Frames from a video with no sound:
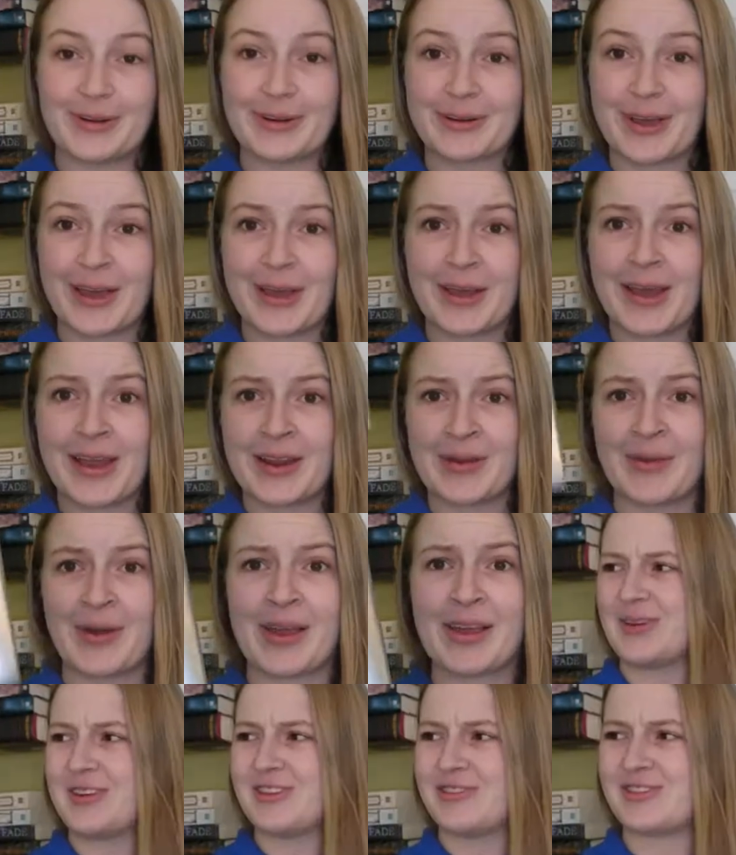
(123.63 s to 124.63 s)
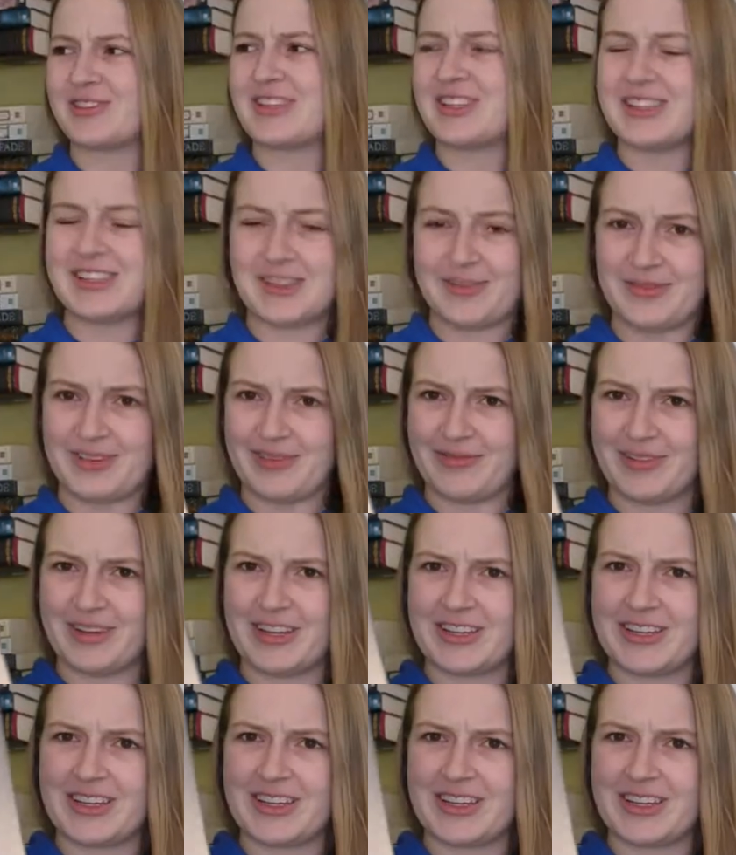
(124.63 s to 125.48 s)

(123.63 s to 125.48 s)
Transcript: Okay, anyway, so interesting and so different.